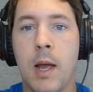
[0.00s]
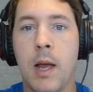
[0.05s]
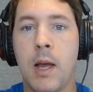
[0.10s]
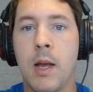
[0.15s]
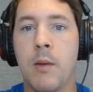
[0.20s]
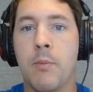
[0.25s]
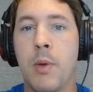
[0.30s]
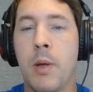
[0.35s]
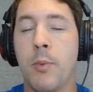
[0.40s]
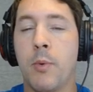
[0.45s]

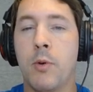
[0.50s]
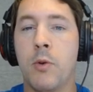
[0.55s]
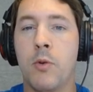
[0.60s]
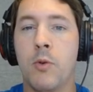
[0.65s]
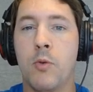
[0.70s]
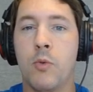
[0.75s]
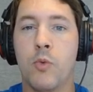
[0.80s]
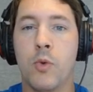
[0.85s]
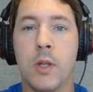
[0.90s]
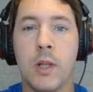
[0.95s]
and people
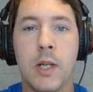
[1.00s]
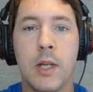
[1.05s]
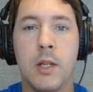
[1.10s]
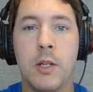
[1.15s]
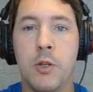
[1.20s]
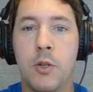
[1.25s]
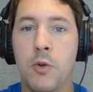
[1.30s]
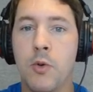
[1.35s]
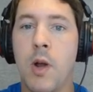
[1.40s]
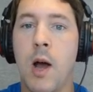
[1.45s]
who really
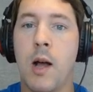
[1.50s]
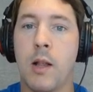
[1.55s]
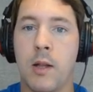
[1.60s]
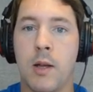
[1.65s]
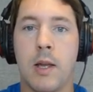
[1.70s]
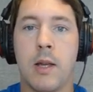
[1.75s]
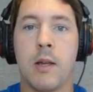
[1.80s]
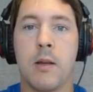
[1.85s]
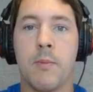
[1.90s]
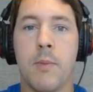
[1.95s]
do not
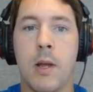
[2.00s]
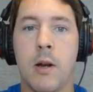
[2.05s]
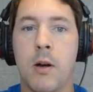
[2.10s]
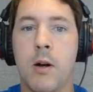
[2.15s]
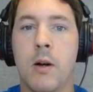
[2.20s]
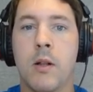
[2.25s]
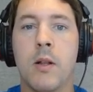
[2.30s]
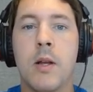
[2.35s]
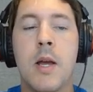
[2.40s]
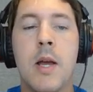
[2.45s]
like him at
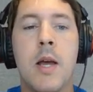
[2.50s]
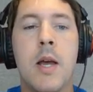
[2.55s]
all.